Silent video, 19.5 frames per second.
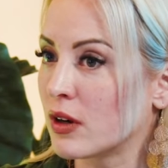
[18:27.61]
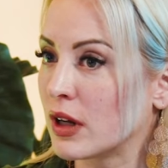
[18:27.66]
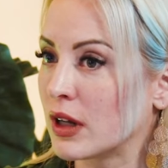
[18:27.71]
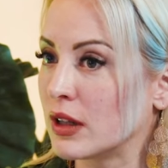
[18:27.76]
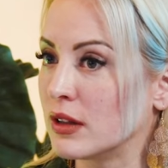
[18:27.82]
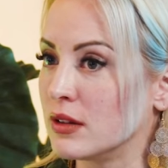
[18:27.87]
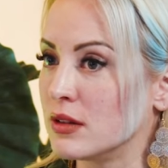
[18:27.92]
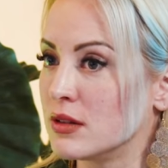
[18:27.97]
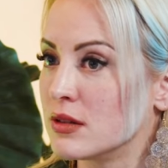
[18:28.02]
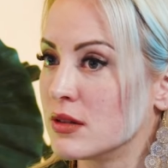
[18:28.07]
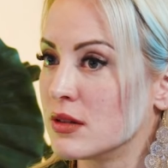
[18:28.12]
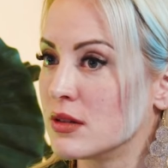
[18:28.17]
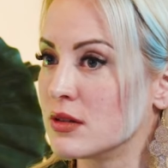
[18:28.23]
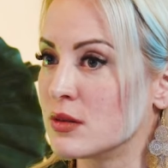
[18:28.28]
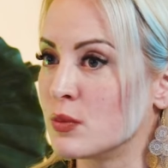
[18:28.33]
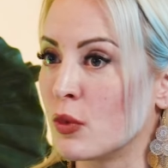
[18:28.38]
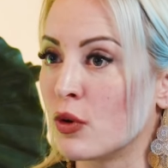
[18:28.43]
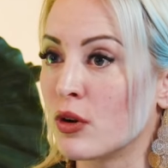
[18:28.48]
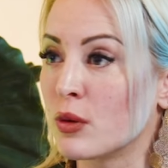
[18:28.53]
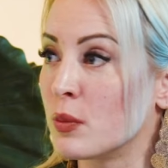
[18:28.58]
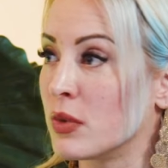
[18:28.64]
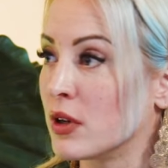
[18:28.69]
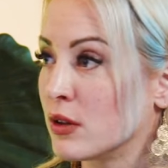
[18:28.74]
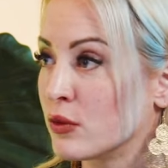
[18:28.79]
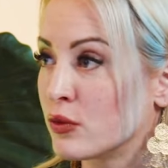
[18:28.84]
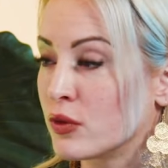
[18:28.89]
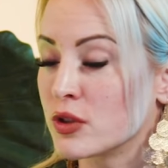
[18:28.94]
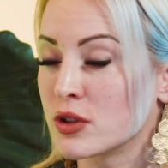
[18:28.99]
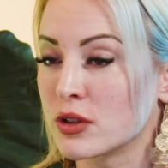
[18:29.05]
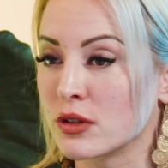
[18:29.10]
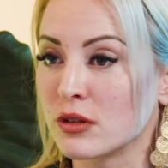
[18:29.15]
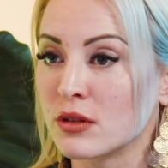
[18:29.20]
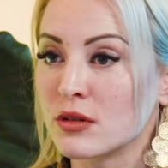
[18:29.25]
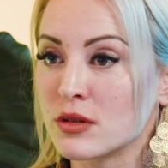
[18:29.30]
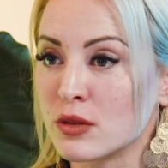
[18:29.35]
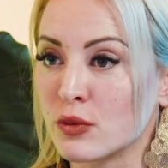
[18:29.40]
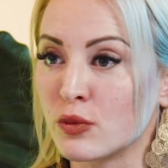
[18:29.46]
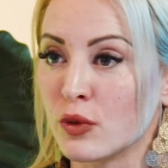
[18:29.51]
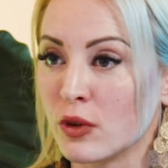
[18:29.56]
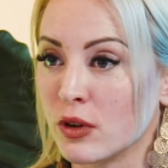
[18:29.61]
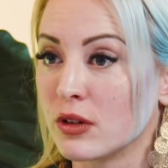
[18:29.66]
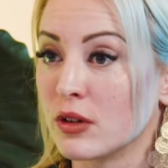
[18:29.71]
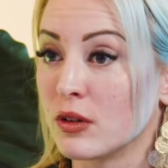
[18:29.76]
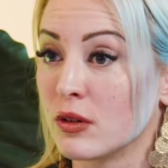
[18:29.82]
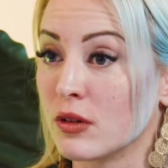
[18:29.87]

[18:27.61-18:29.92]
and this is more beneficial also for the